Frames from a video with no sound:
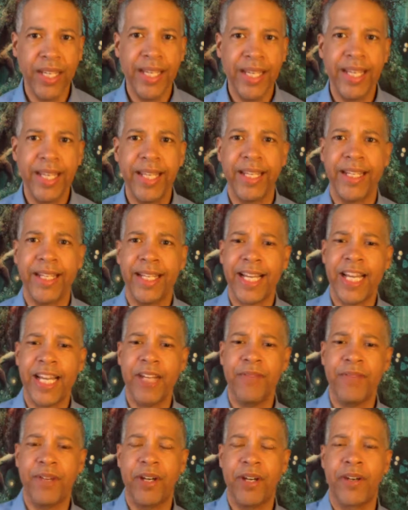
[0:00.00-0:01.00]
healing, kind
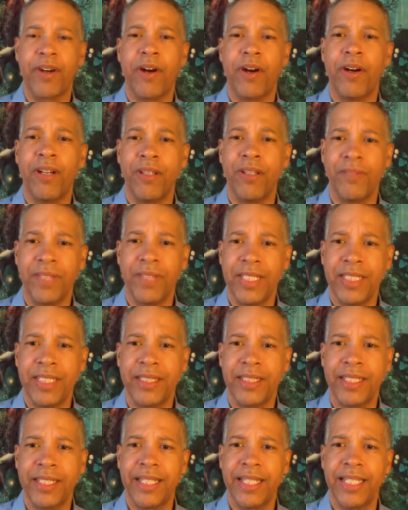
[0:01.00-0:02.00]
of on all of these
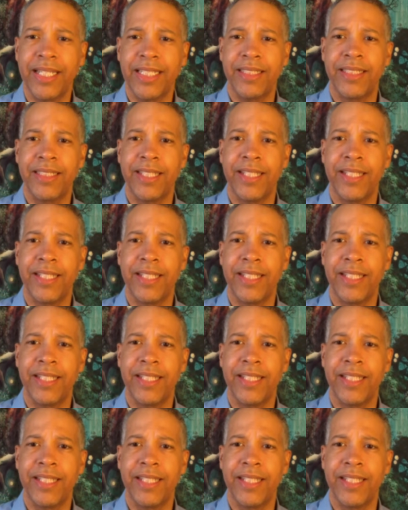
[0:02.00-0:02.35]
things